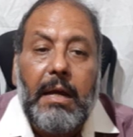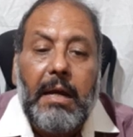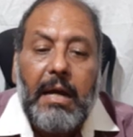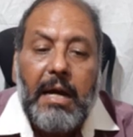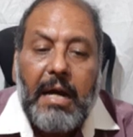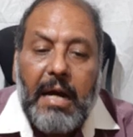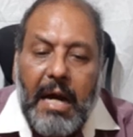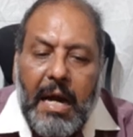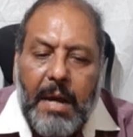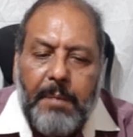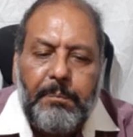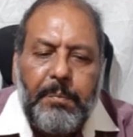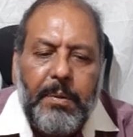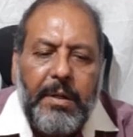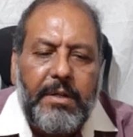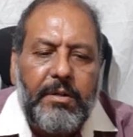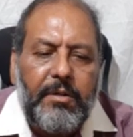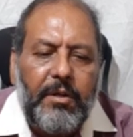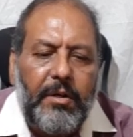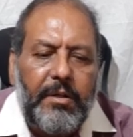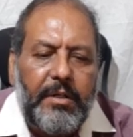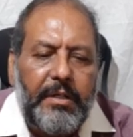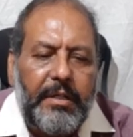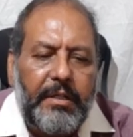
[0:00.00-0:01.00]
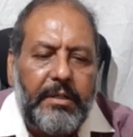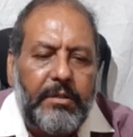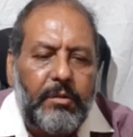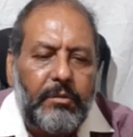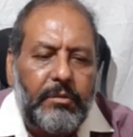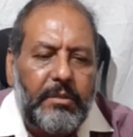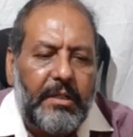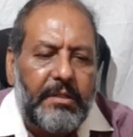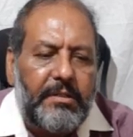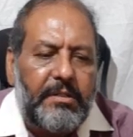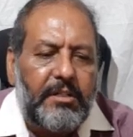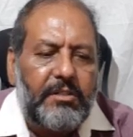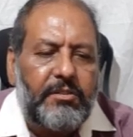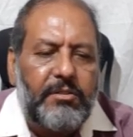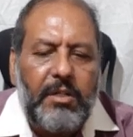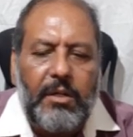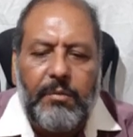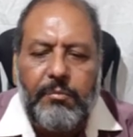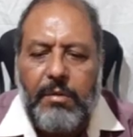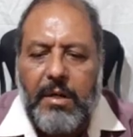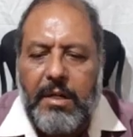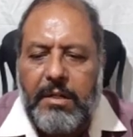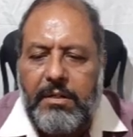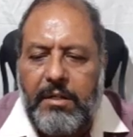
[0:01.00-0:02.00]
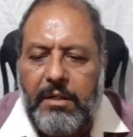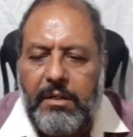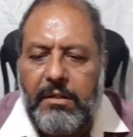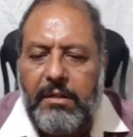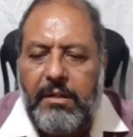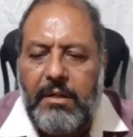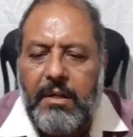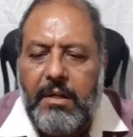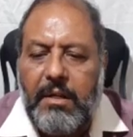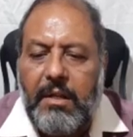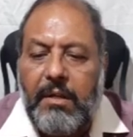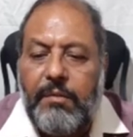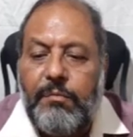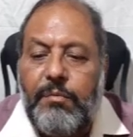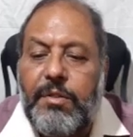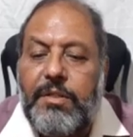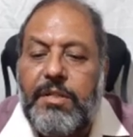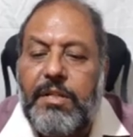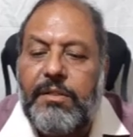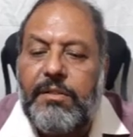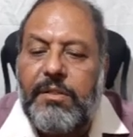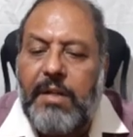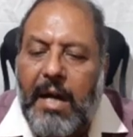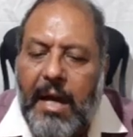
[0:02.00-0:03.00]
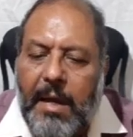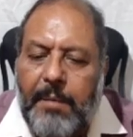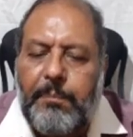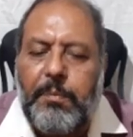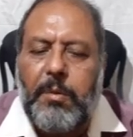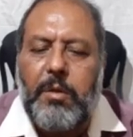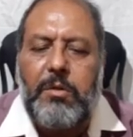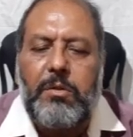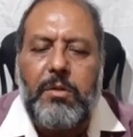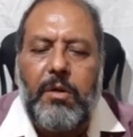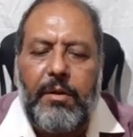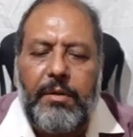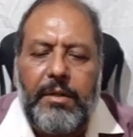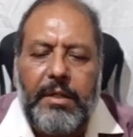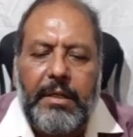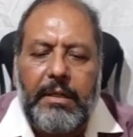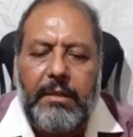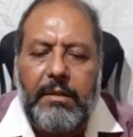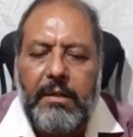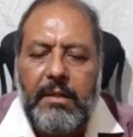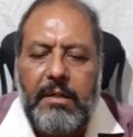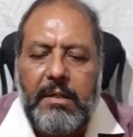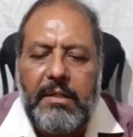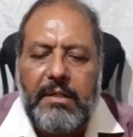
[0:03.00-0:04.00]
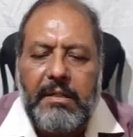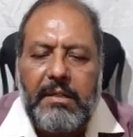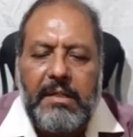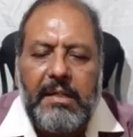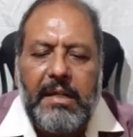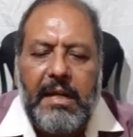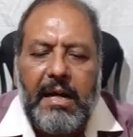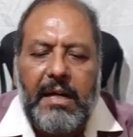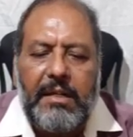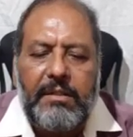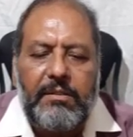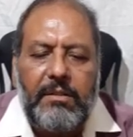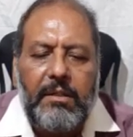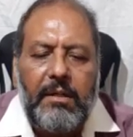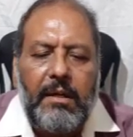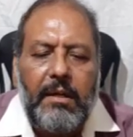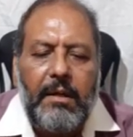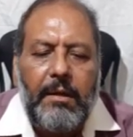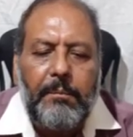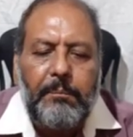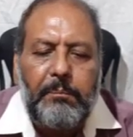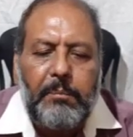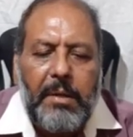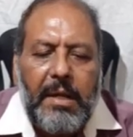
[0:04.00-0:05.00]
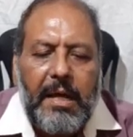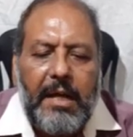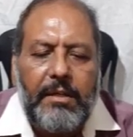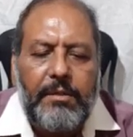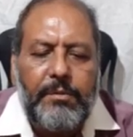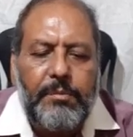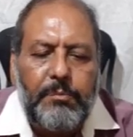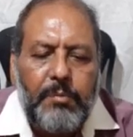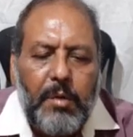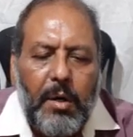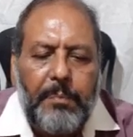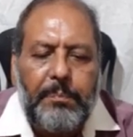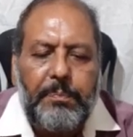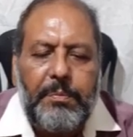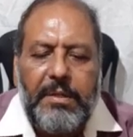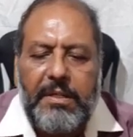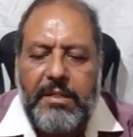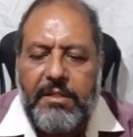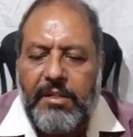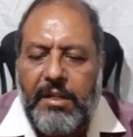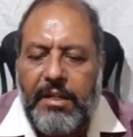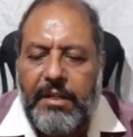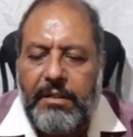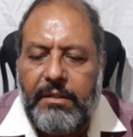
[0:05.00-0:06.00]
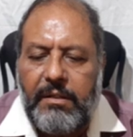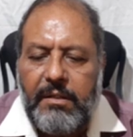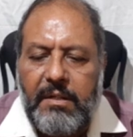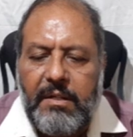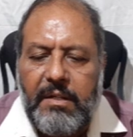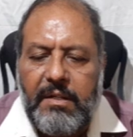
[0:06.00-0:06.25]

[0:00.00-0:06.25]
hypertonic to the distal water, which is hypotonic class plasmoptosis.